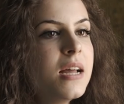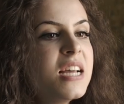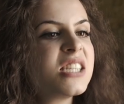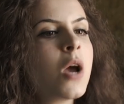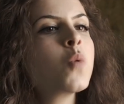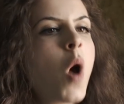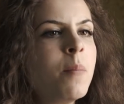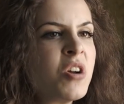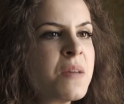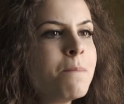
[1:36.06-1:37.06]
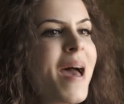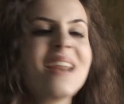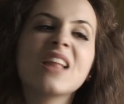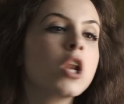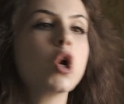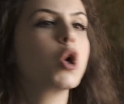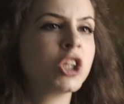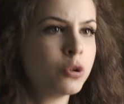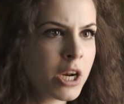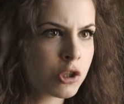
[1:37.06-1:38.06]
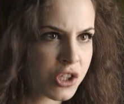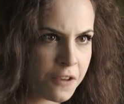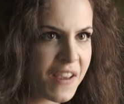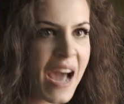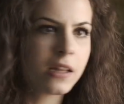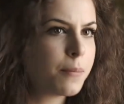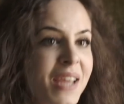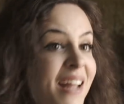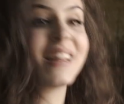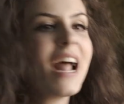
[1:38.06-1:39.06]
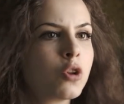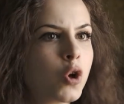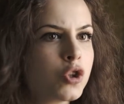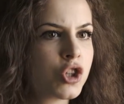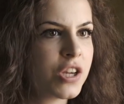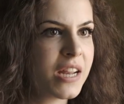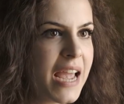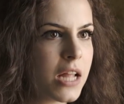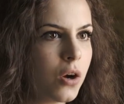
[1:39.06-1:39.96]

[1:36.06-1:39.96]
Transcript: If you go into an argument with your backup, then you're bound to say hurtful things.